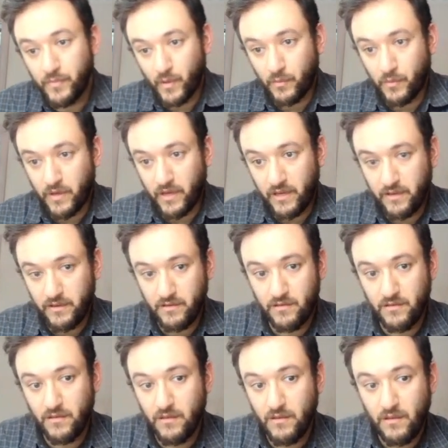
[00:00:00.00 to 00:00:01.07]
Okay?
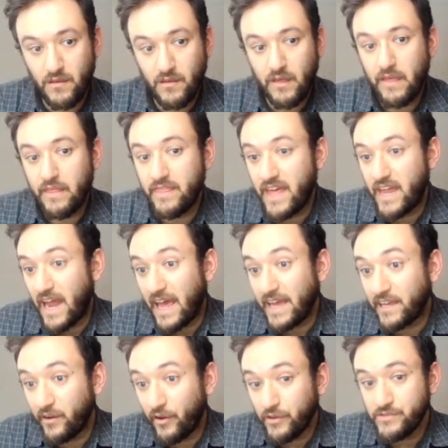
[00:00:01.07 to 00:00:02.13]
Then I can
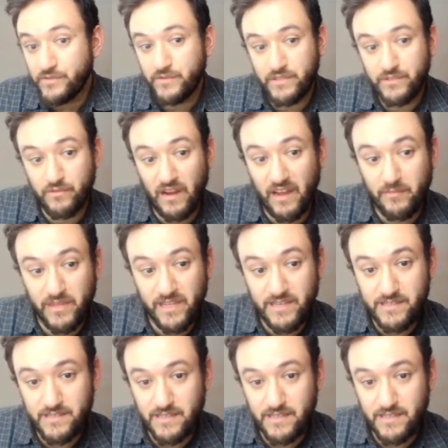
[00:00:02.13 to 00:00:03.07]
also describe this,